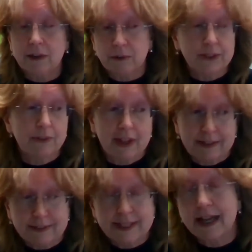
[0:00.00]
also like
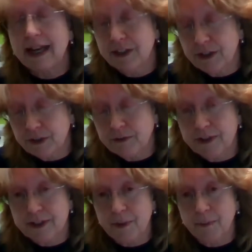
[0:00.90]
CLN2, for
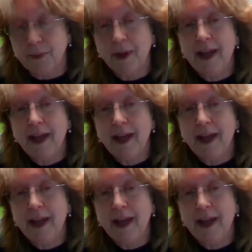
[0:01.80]
example.